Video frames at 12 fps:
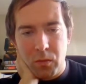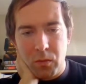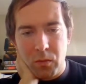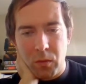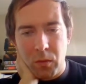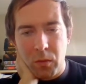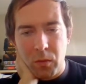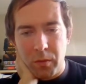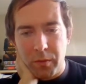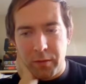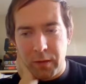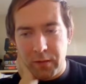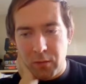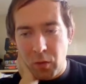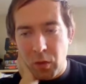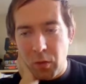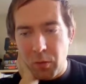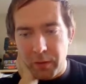all the things.
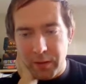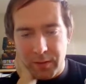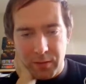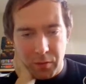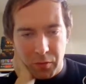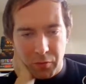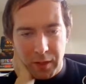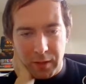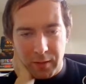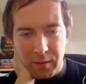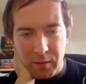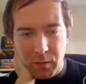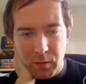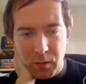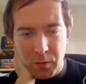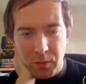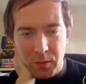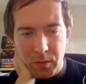Oh, that's even great. It
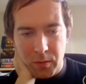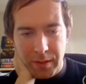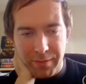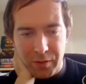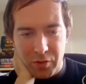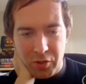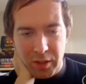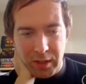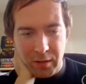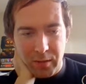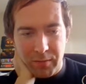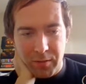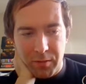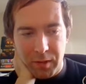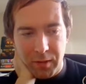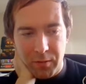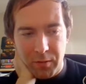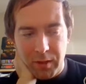loads FsCheck and everything.
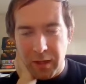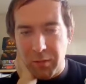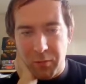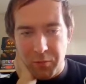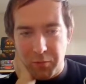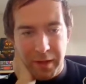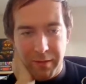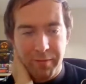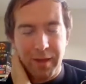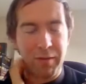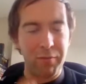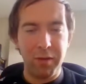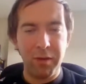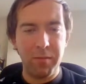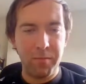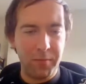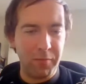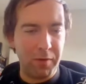So now we have every
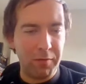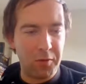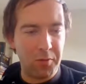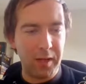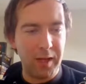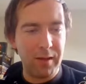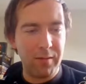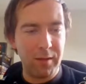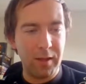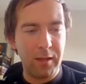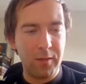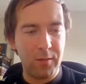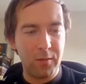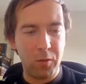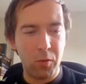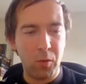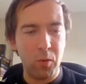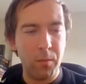reference we need. It's
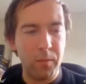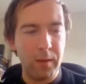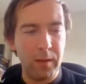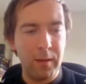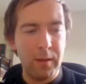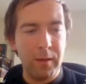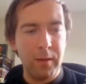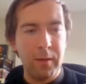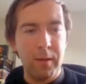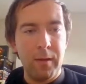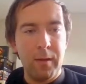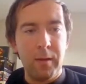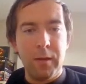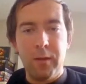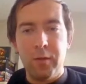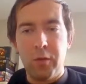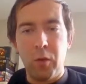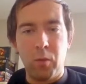cool.
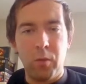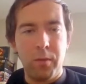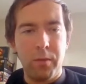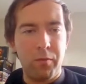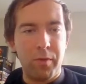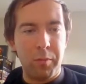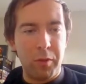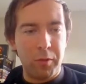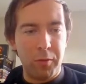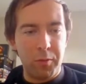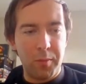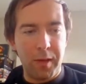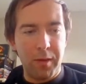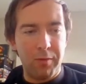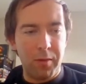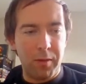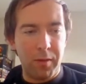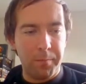So REPL knows about
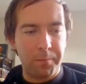everything.